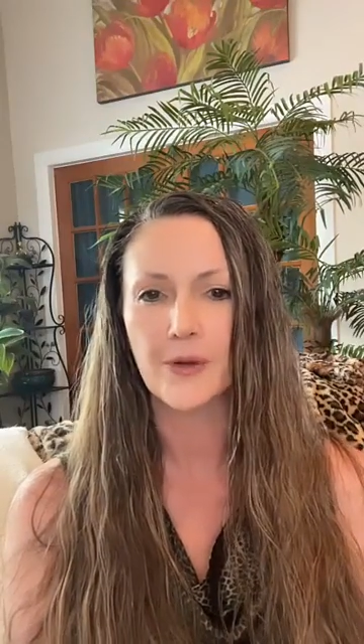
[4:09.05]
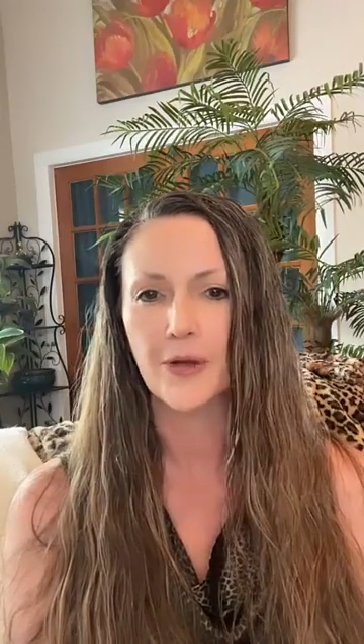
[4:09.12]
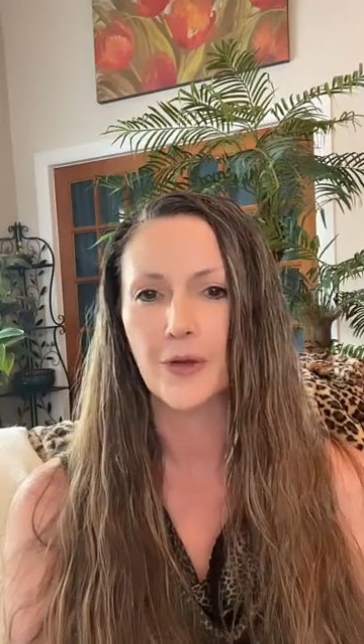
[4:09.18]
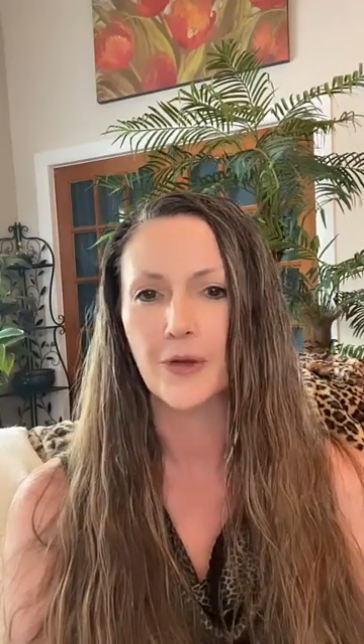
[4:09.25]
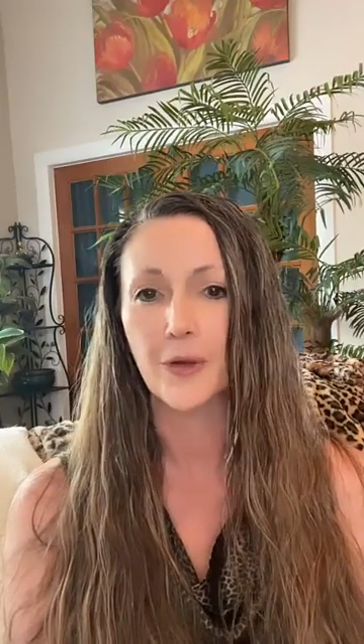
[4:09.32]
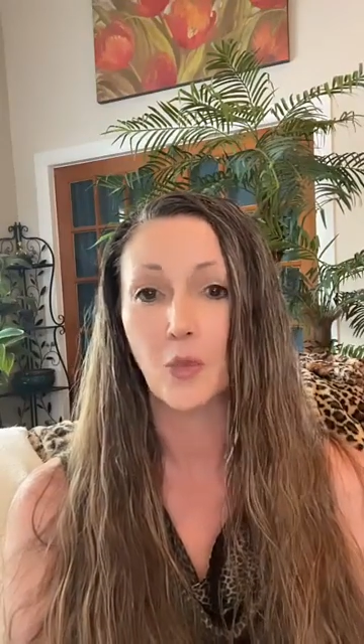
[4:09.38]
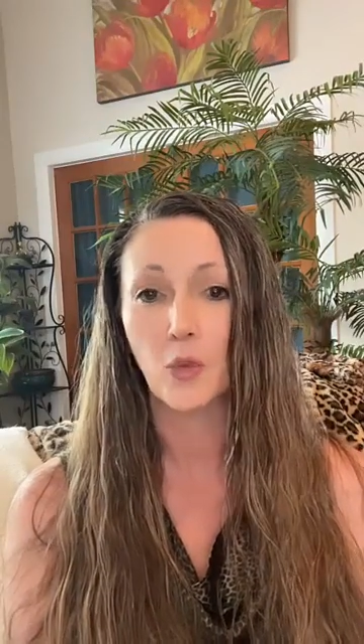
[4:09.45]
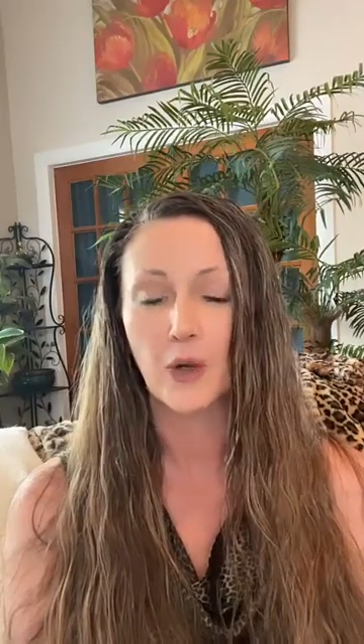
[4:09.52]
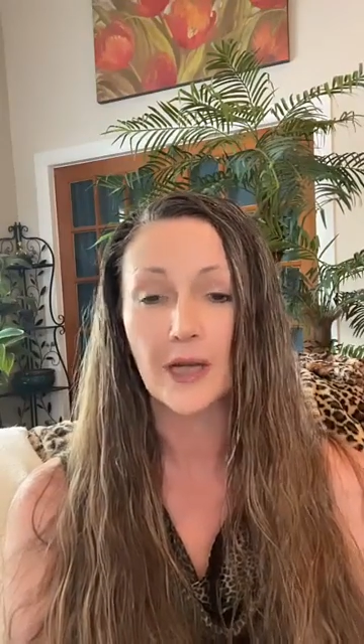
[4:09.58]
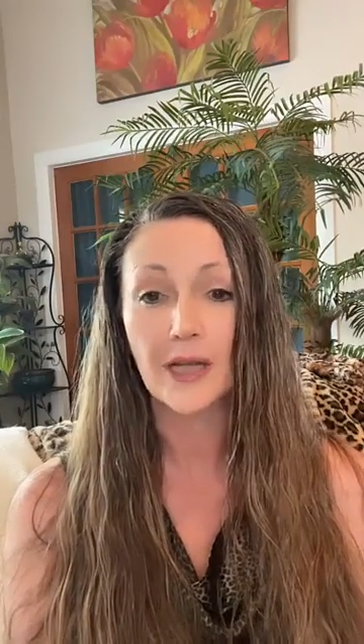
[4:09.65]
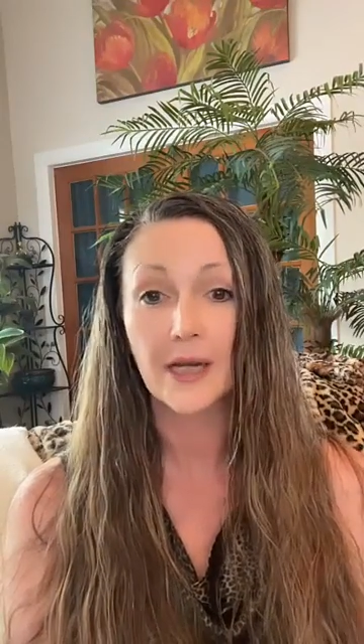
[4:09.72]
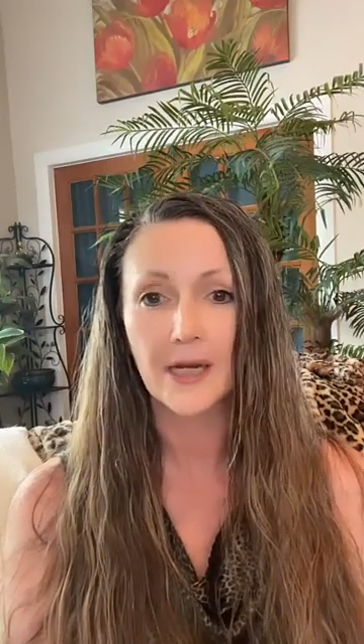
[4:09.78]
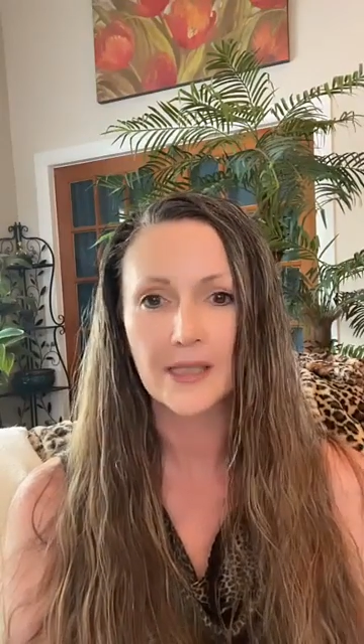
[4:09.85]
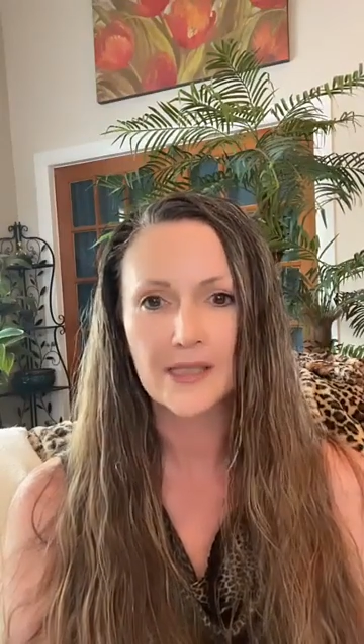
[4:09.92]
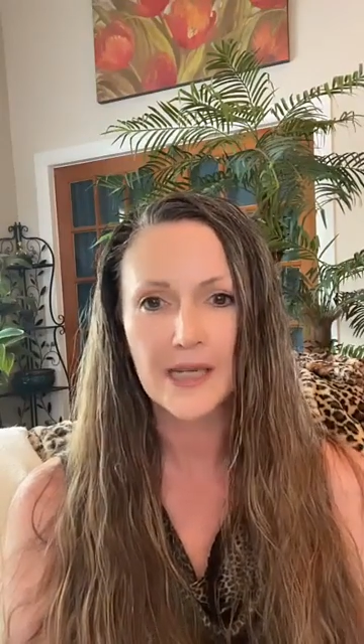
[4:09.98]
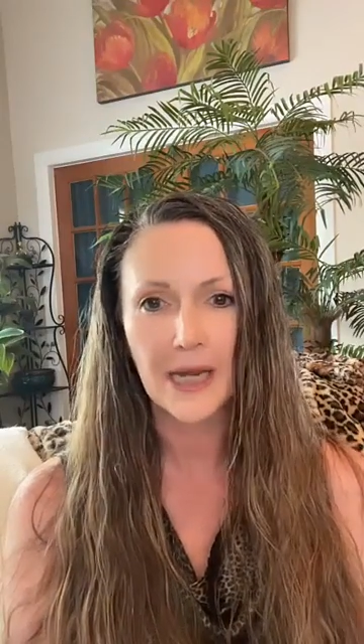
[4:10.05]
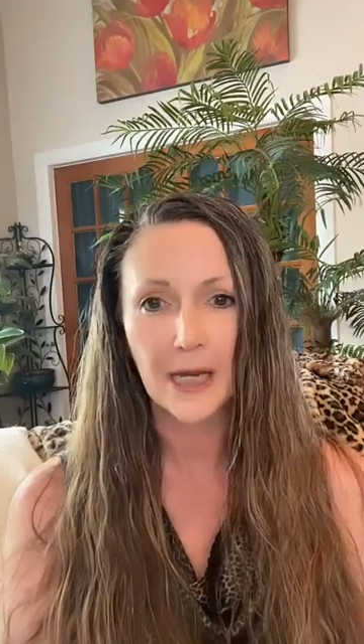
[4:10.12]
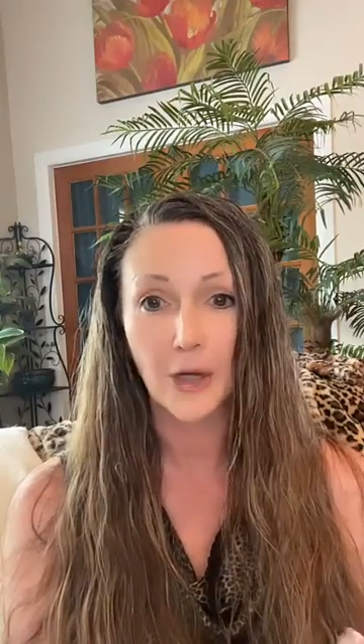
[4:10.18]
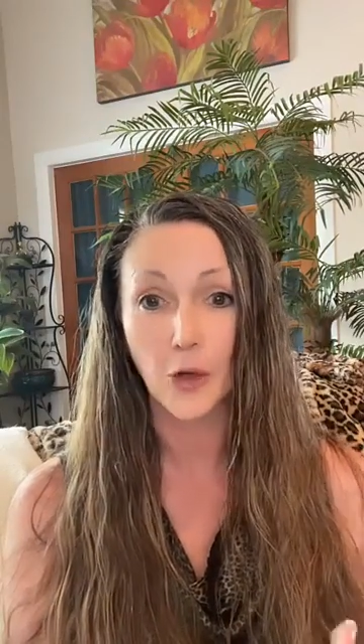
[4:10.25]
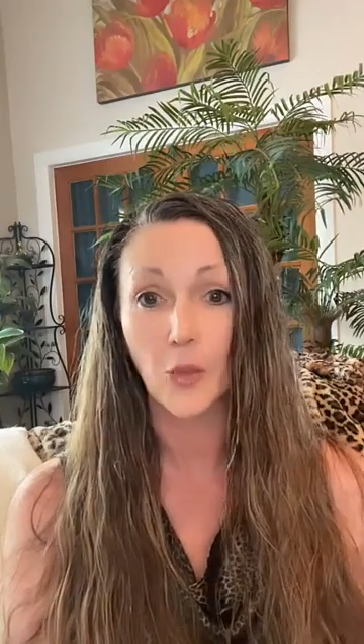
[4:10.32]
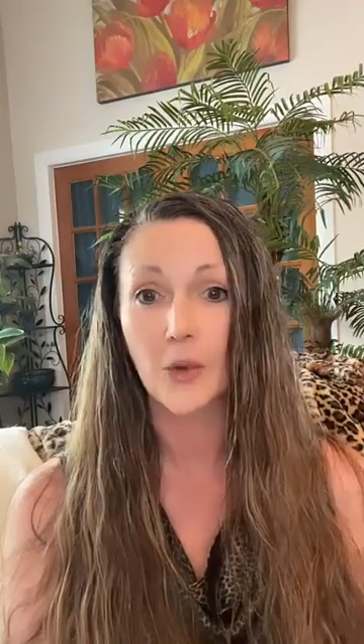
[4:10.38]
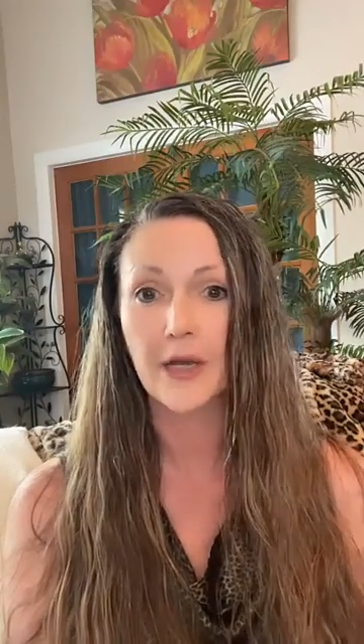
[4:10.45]
rather than what can I
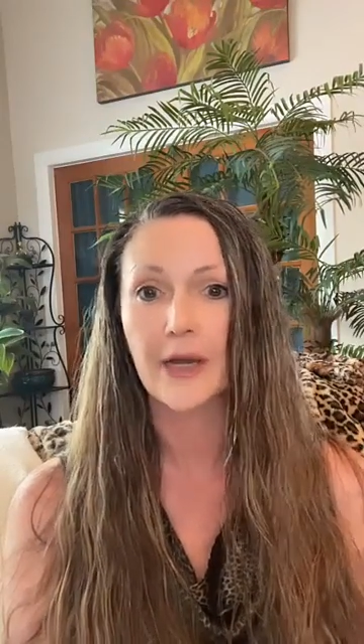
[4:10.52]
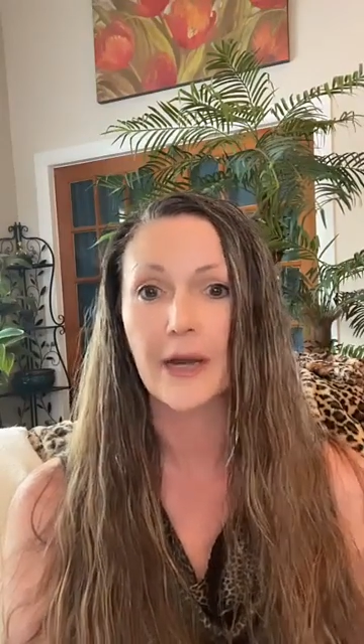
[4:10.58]
take or what